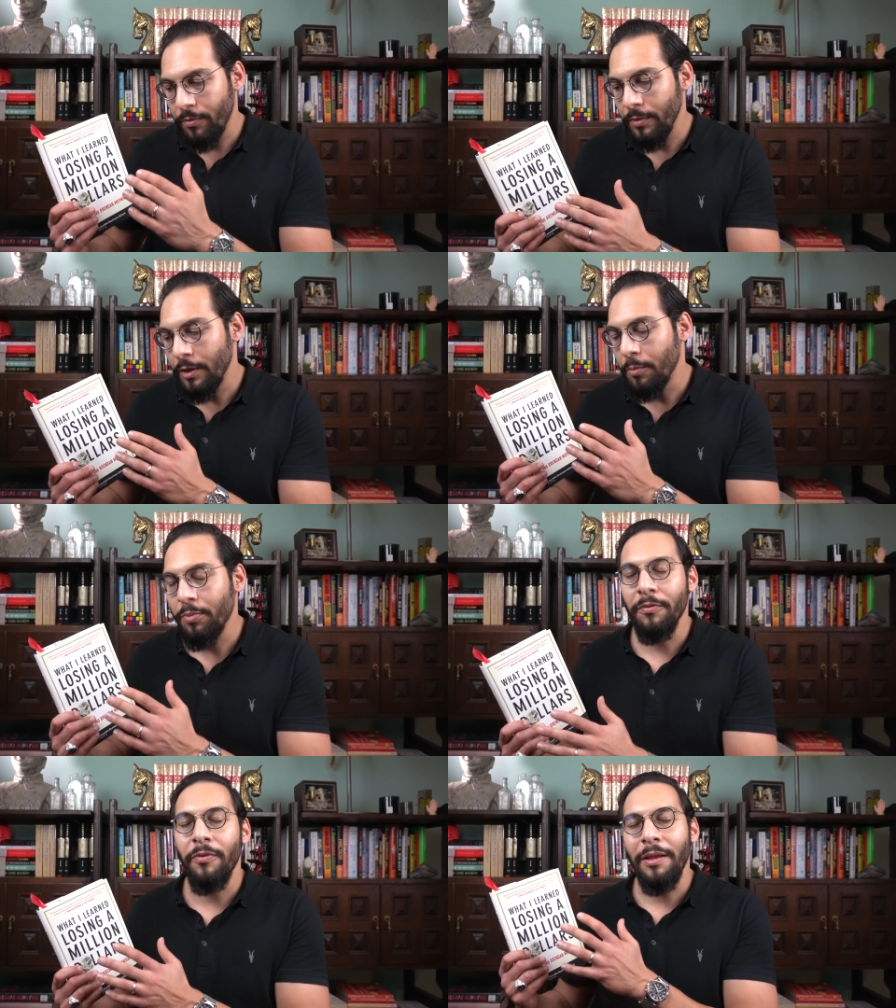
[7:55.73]
you know,
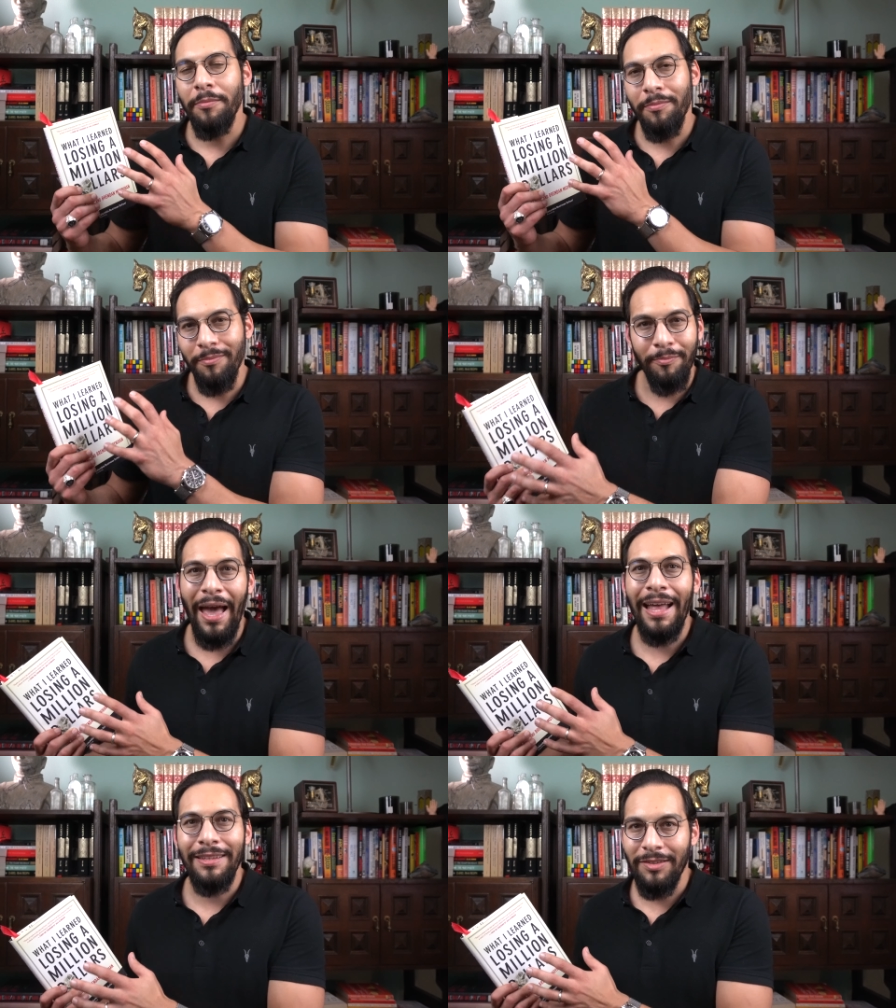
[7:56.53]
prevent
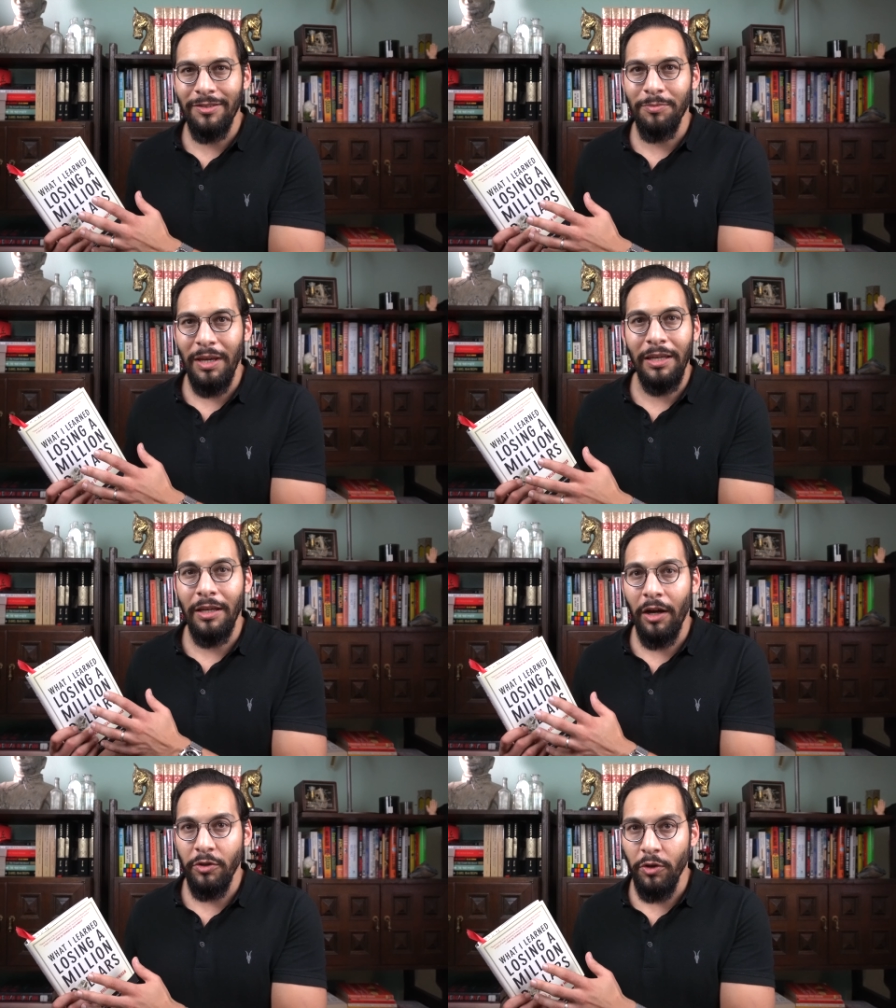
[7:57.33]
bad decision
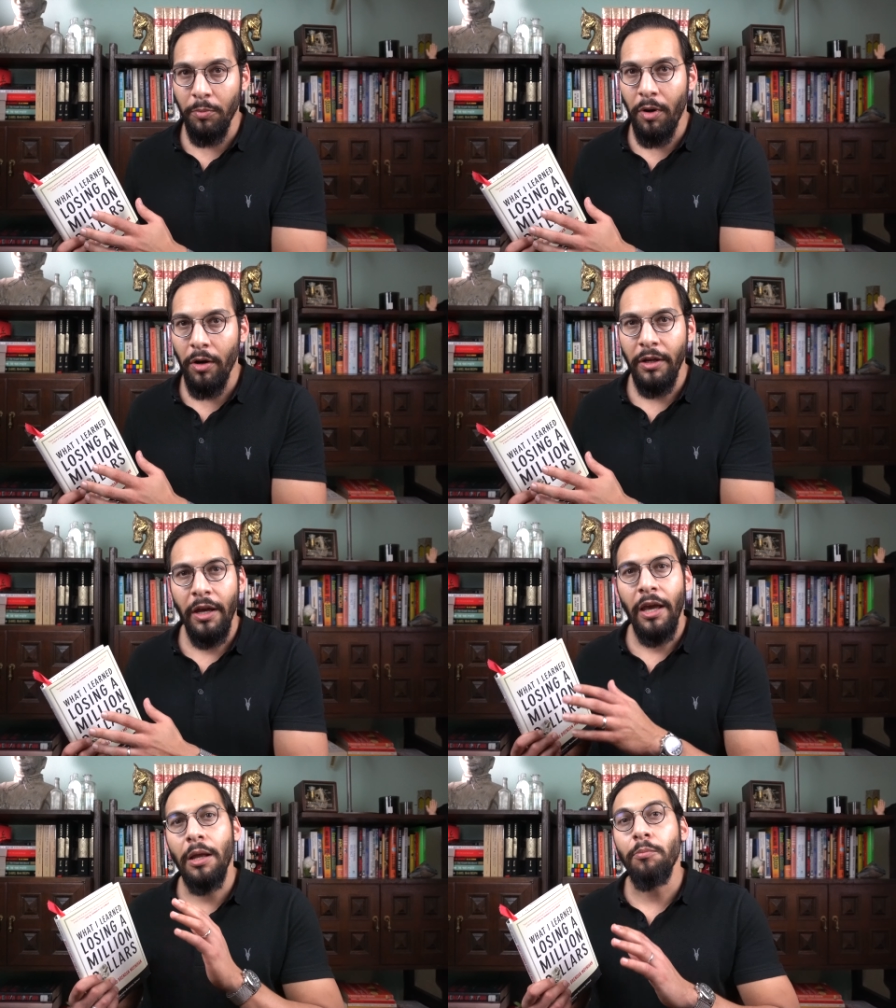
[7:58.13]
making on your part.
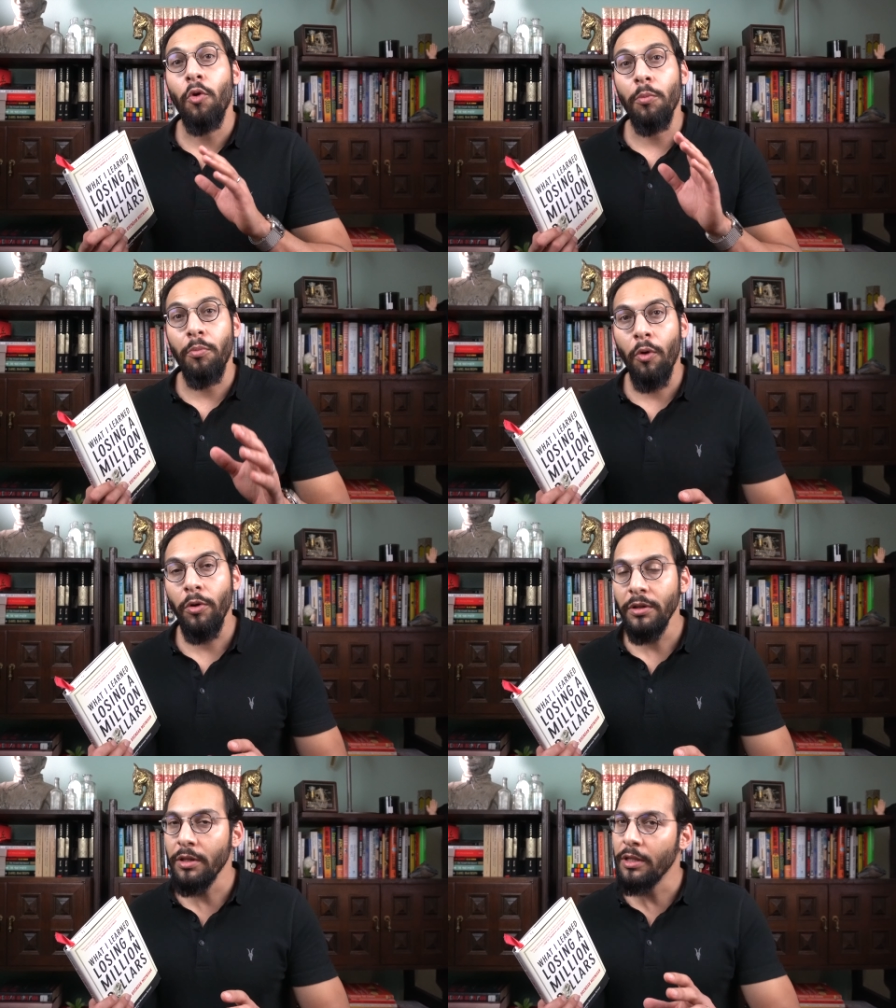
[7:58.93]
And more
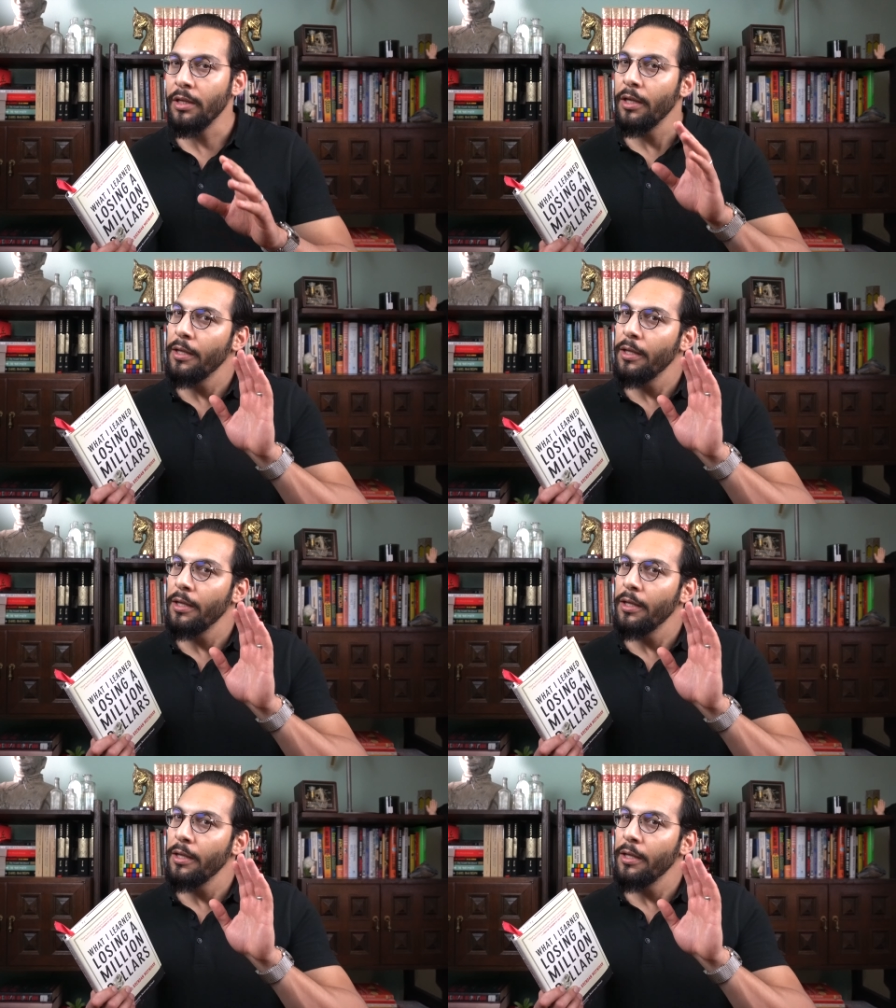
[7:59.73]
importantly,